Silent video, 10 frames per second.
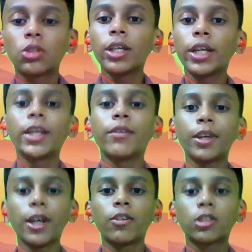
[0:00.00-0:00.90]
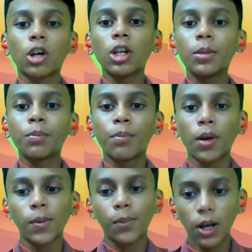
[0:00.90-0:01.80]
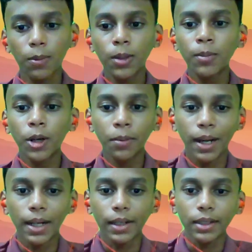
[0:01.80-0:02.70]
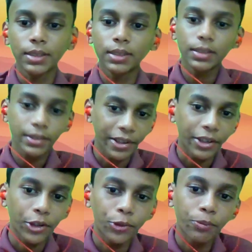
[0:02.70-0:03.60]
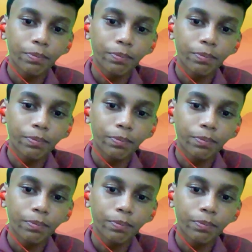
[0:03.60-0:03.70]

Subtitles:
today we have solved a problem on matrix. Thank you.